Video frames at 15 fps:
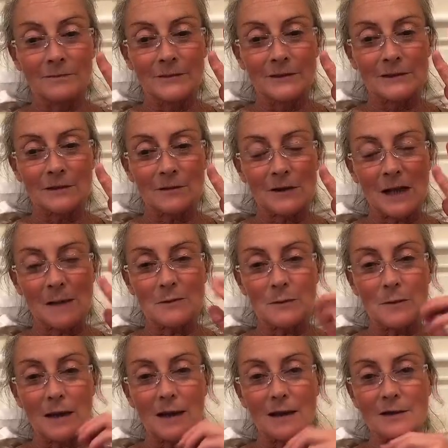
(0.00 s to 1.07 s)
Still comes
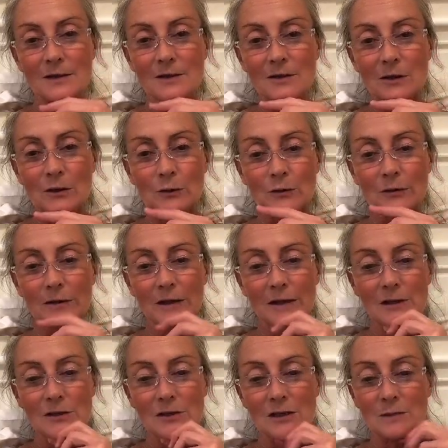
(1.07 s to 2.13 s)
back to the old
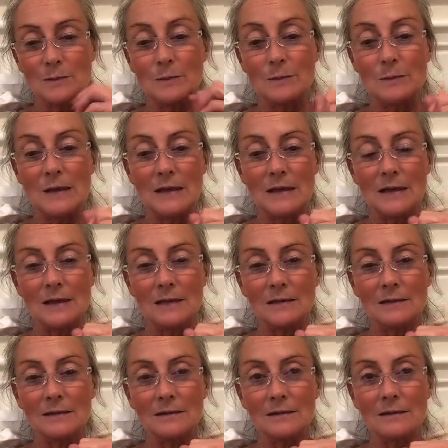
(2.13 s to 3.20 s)
thing, just be
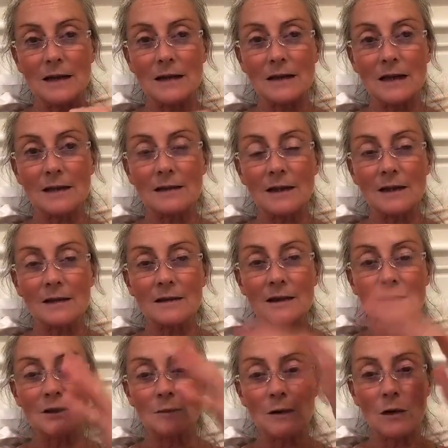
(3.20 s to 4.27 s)
and get that
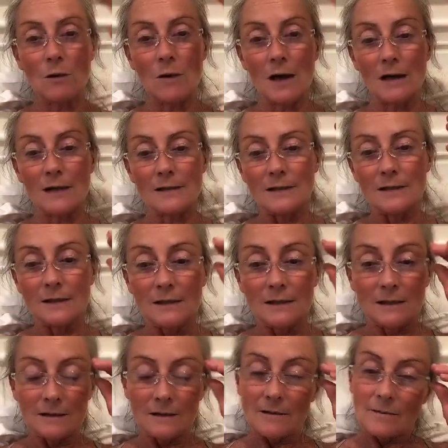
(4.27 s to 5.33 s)
thing to be quiet.
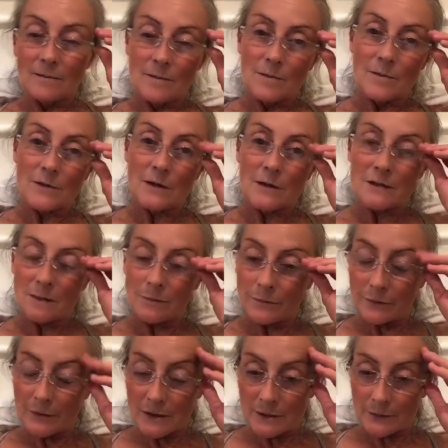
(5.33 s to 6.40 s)
So
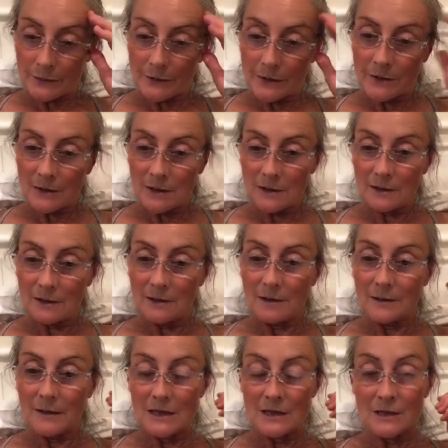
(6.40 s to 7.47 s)

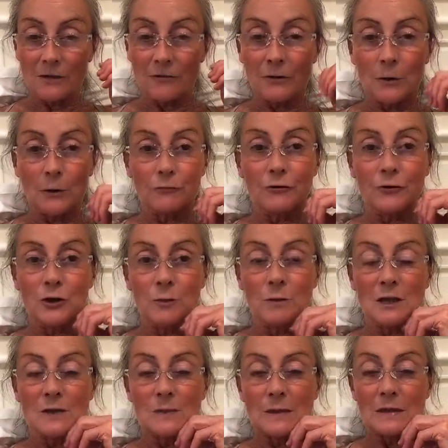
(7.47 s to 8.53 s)
and that's difficult for
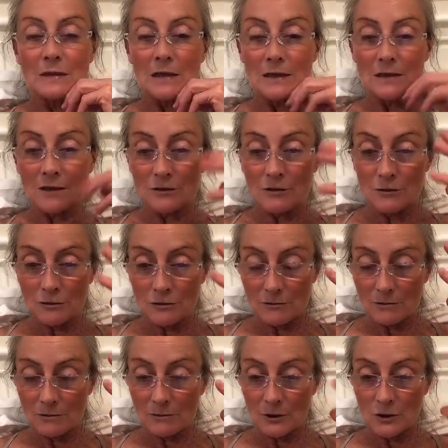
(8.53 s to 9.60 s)
humans because they're so used
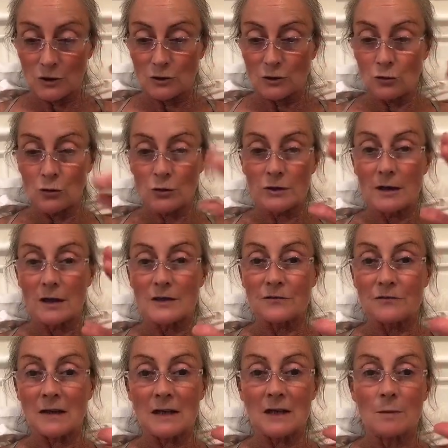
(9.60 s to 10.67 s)
to what you taught now is
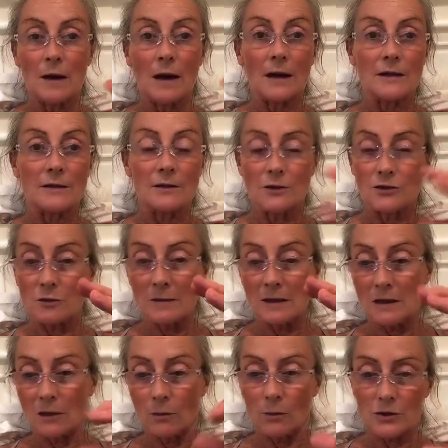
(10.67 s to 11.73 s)
feed the mind, social
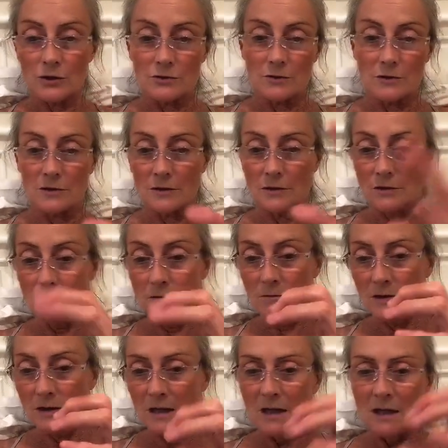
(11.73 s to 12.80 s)
media, watch this, the
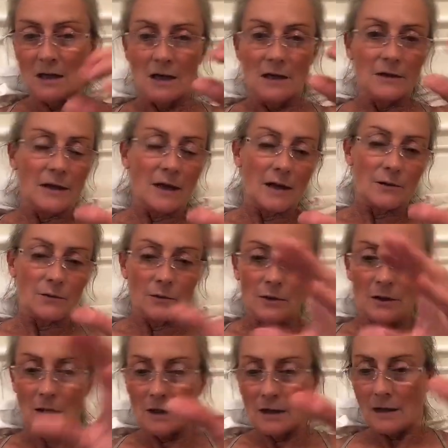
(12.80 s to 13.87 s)
news, that
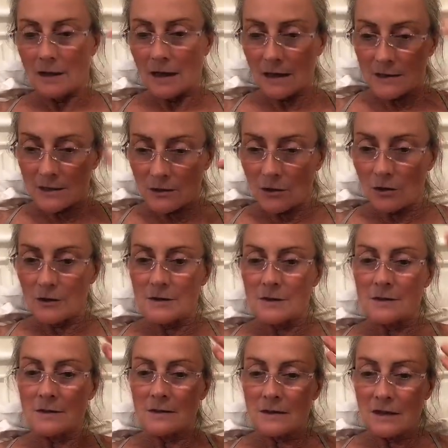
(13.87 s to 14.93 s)
work. It's
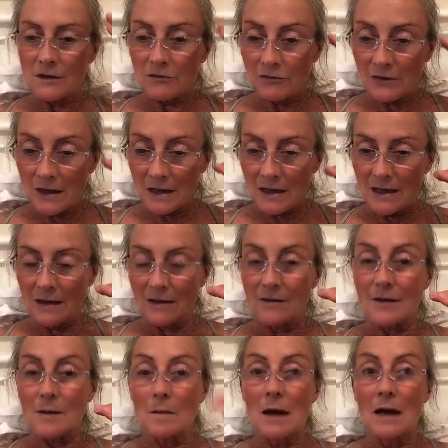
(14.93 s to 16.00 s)
constantly feeding
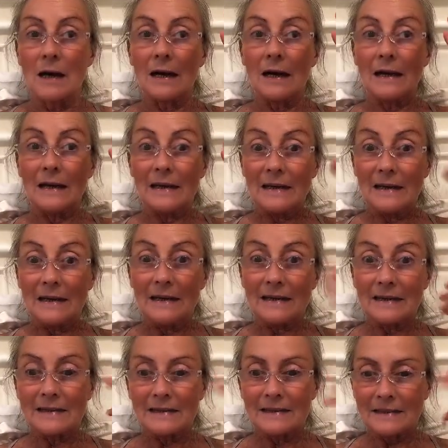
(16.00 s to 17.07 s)
the
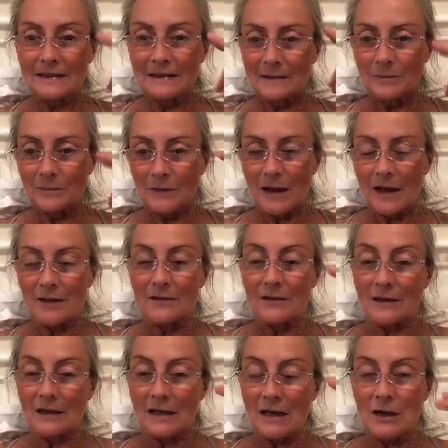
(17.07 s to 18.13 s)
mind and
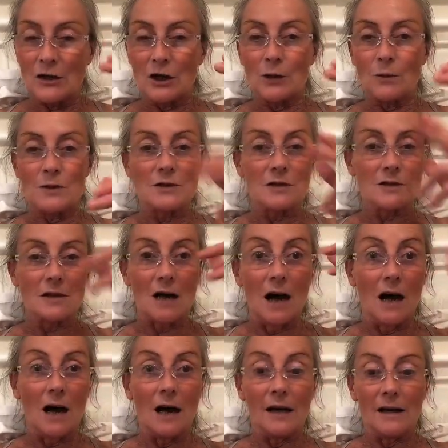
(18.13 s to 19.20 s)
the ego, which is the
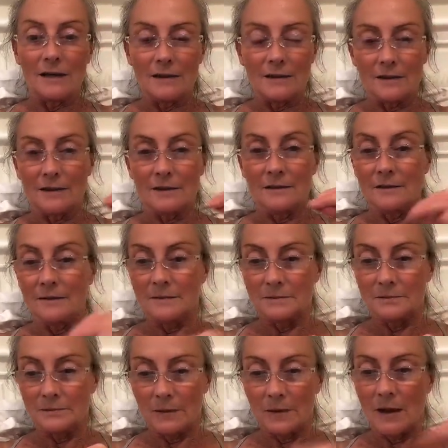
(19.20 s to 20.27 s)
I,
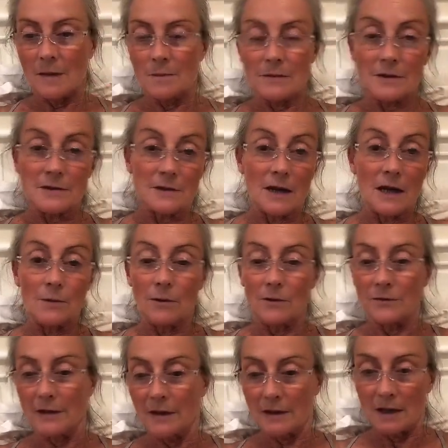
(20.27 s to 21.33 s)
I am this, I
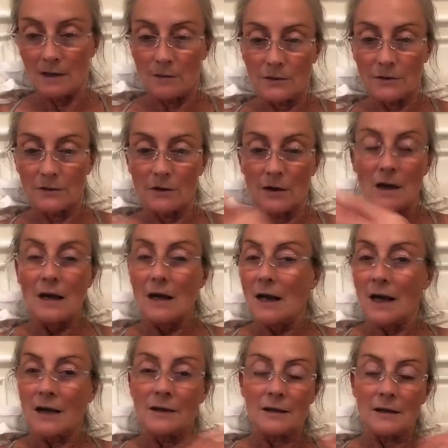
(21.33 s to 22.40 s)
want that, I want the car.
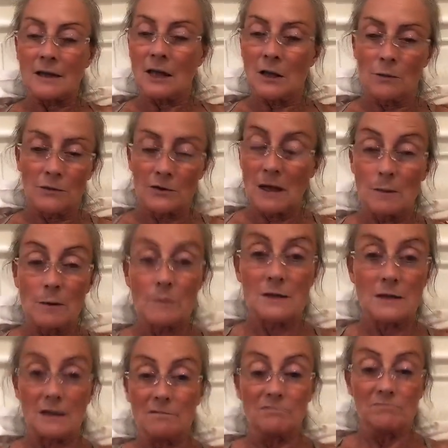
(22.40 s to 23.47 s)
And the ego will keep you
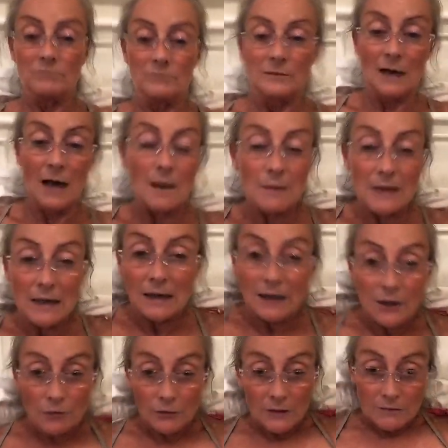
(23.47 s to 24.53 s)
busy. I'm
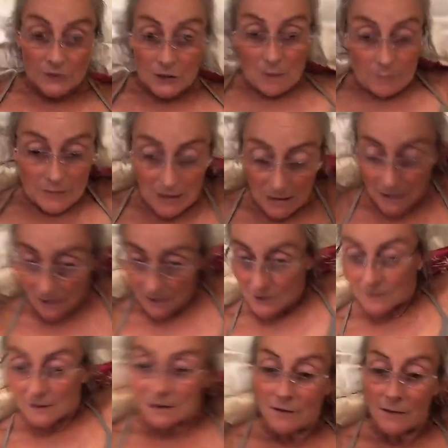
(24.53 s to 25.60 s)
healing. You'll never stop healing. It's
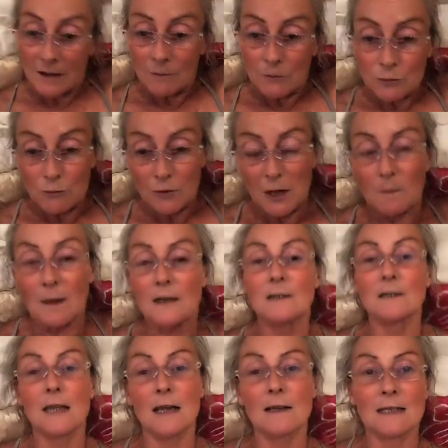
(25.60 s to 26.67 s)
another thing we're talking about
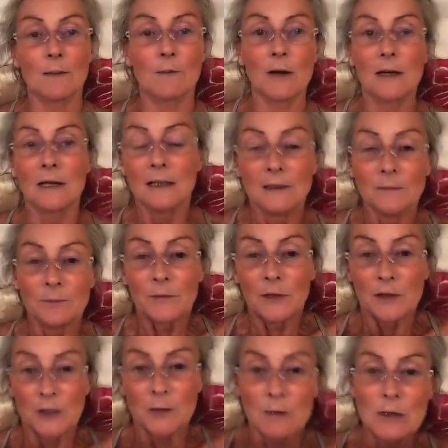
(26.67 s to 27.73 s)
today. Someone,
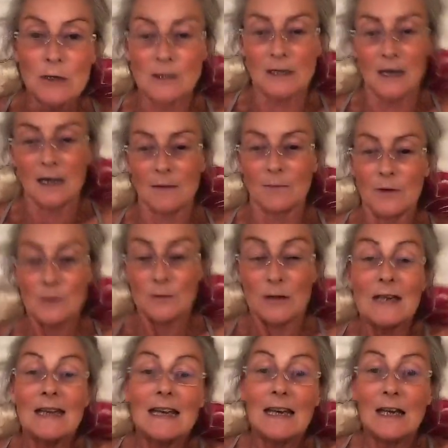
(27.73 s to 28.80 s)
when you say this
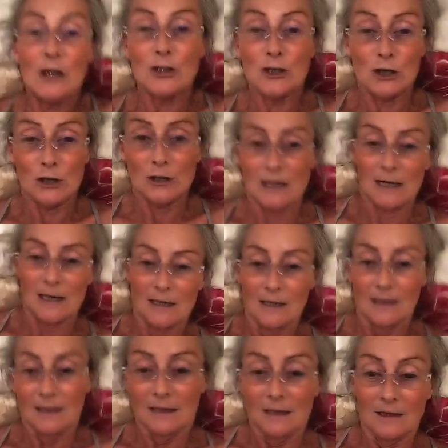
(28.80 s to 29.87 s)
healing journey,
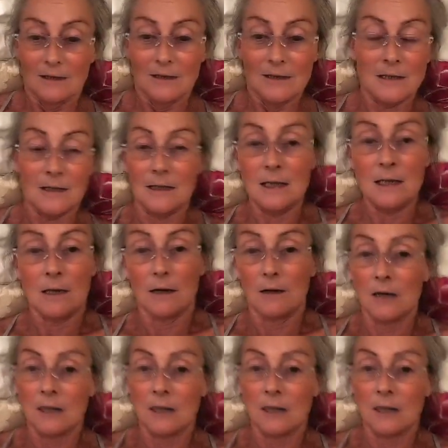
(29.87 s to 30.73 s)
this is the ego.